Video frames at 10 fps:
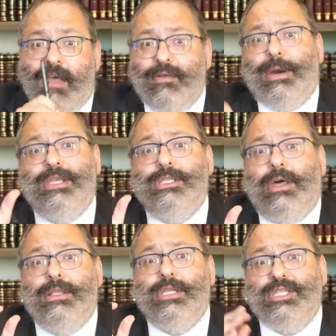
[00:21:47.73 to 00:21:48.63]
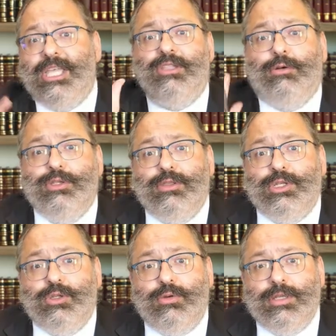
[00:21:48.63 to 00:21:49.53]
everybody started to sit, also the
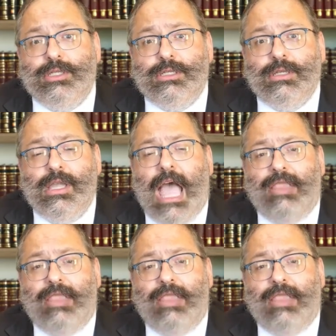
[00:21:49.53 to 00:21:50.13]
students.